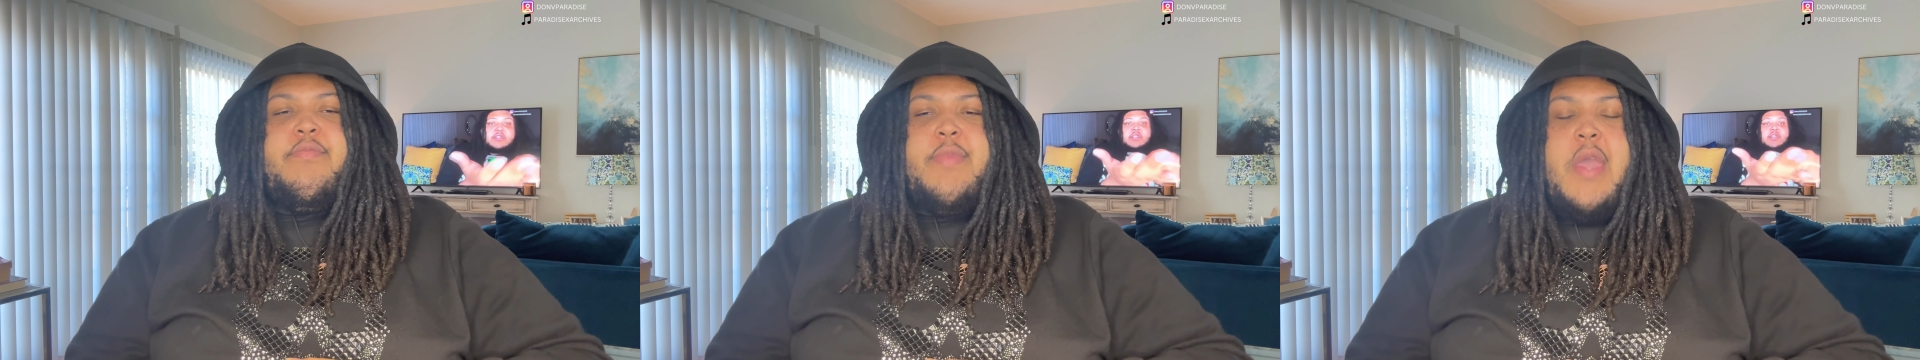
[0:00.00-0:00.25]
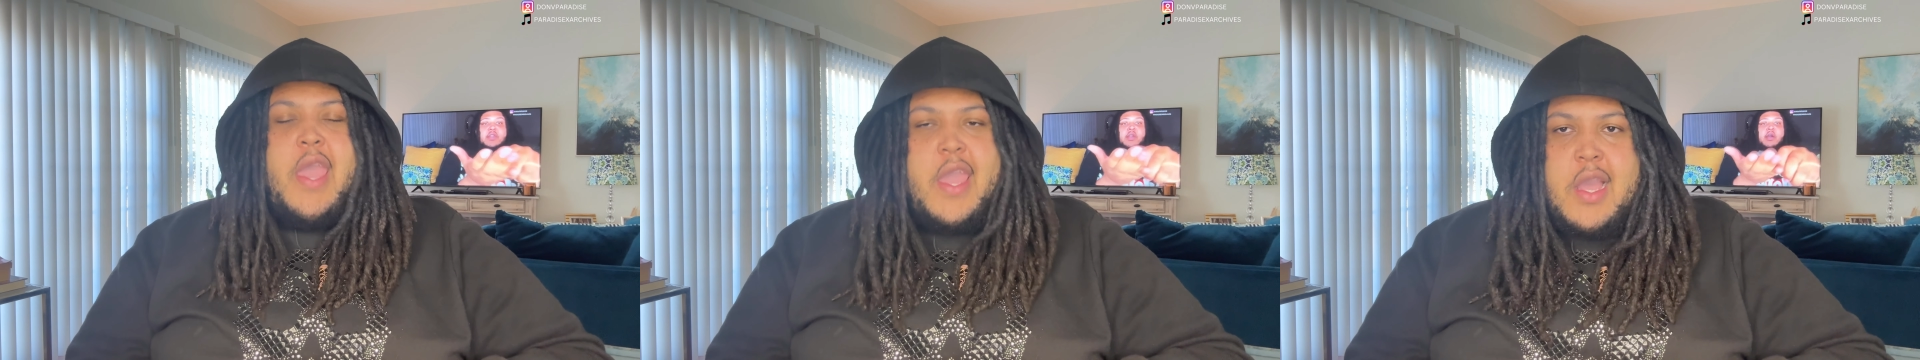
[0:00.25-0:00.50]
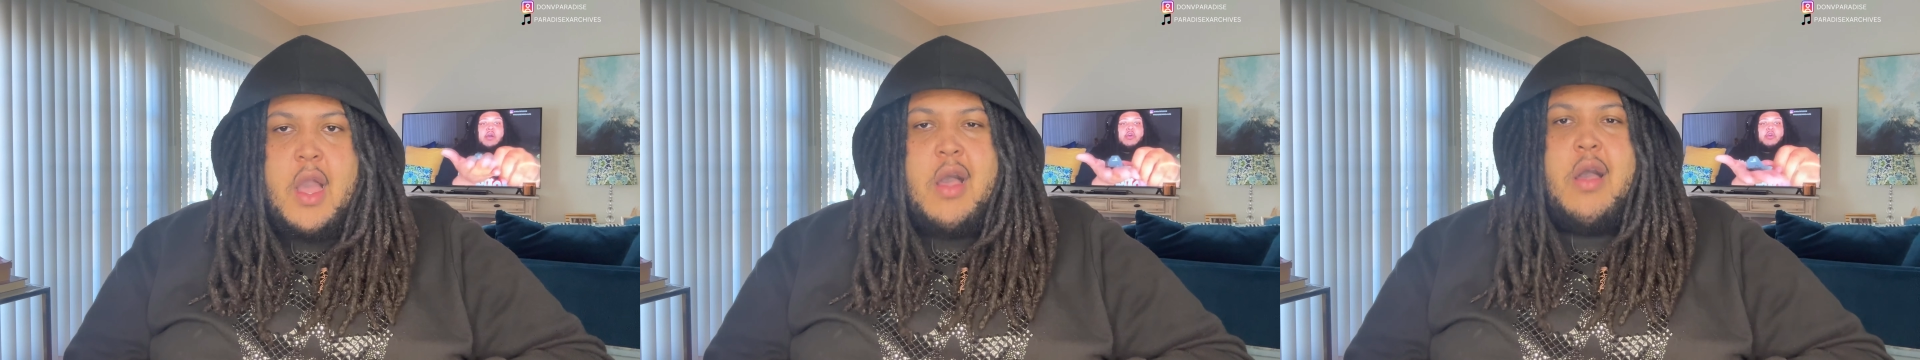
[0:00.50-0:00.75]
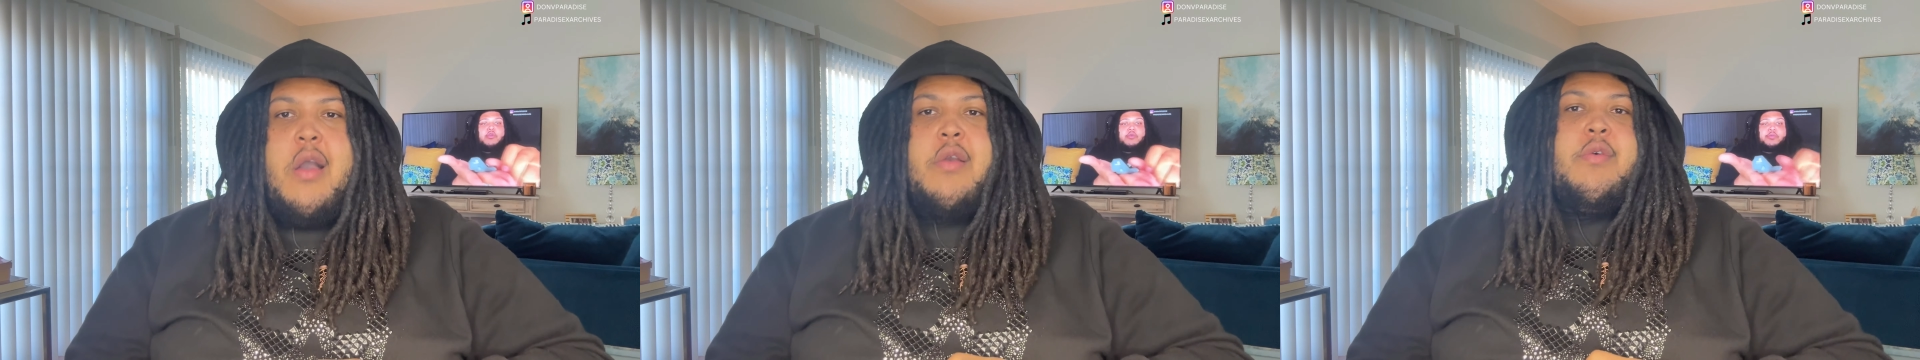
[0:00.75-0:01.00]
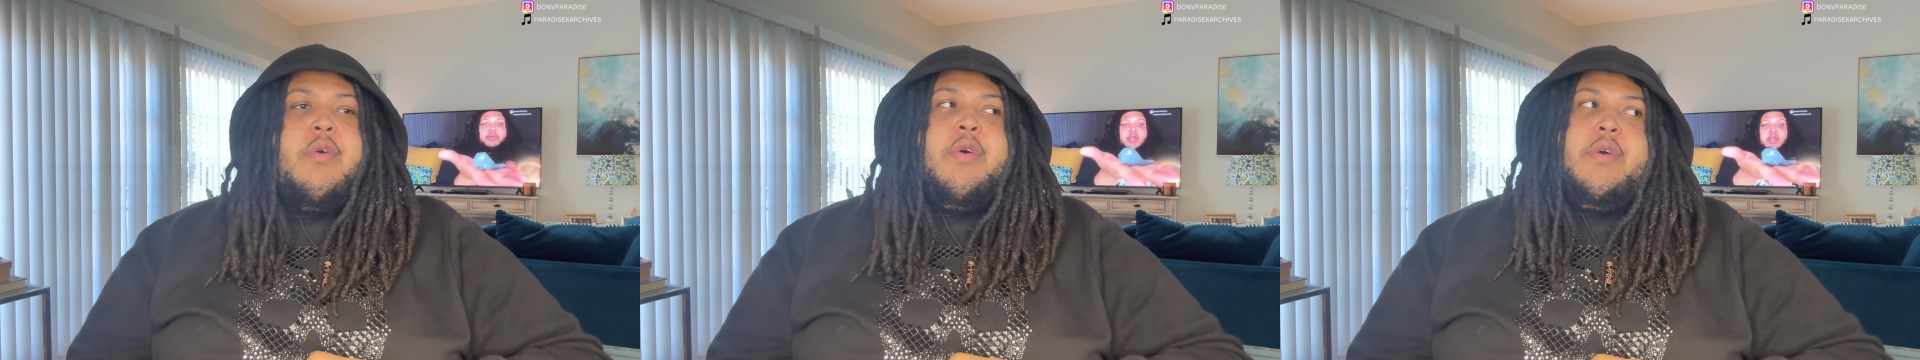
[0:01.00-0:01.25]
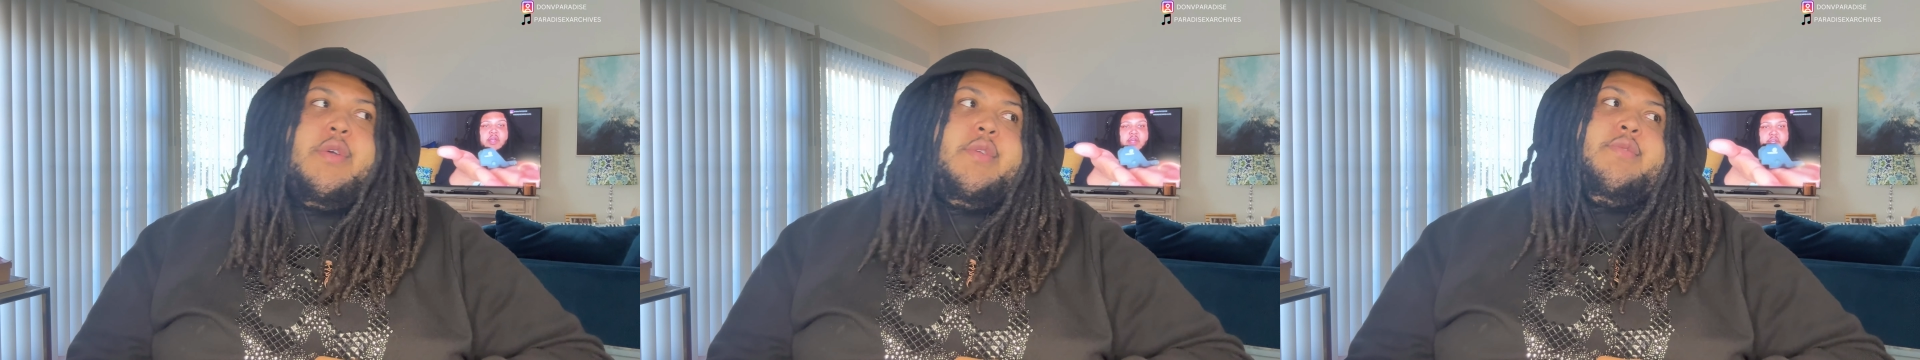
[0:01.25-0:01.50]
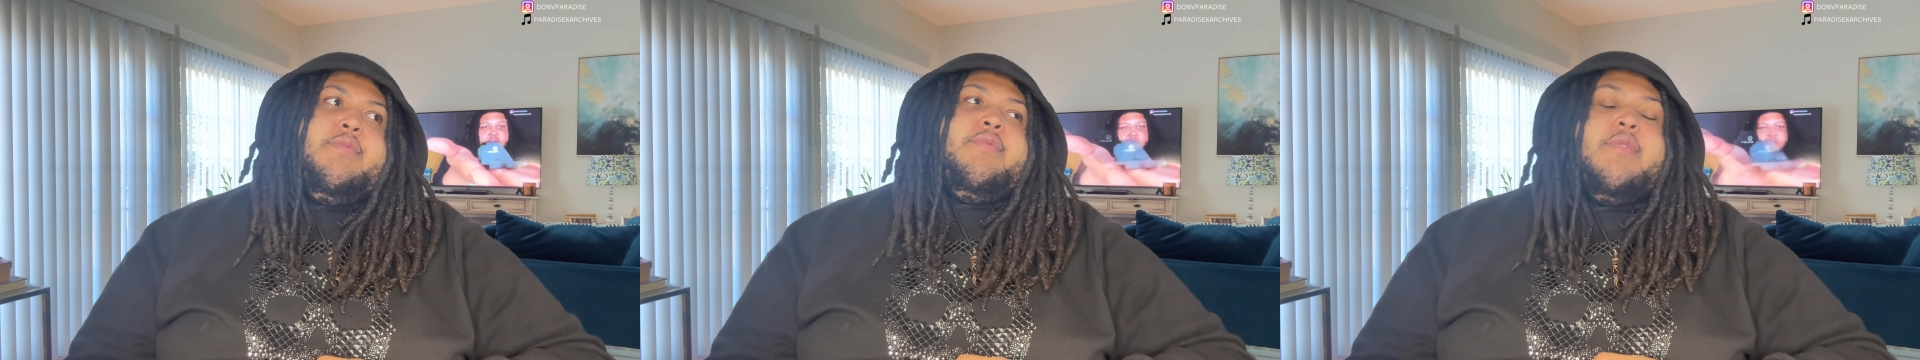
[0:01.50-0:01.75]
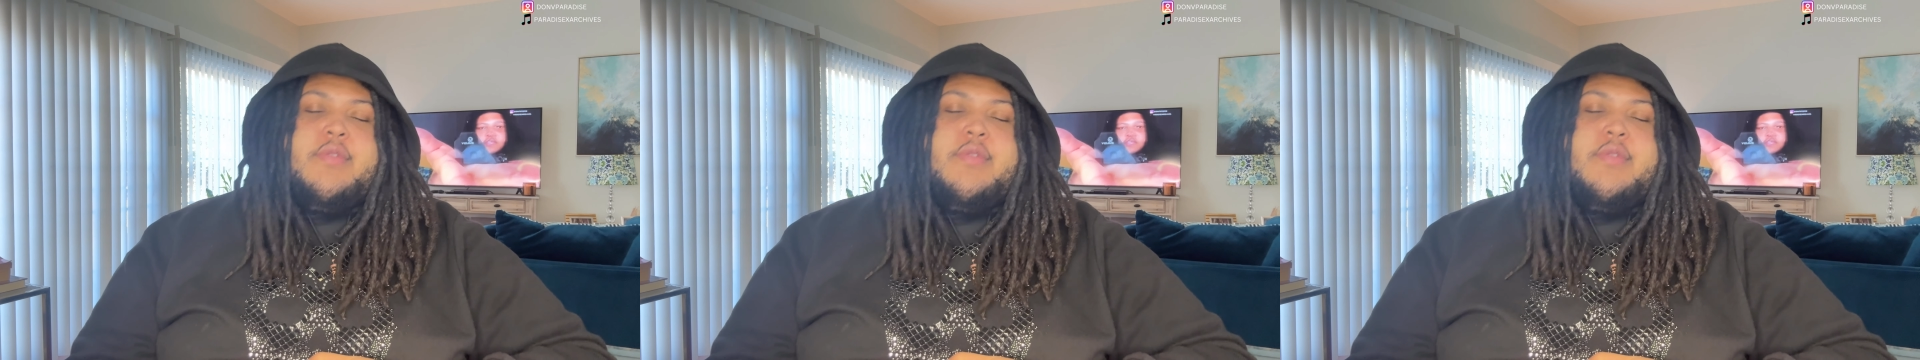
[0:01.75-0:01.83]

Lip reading: ACOG on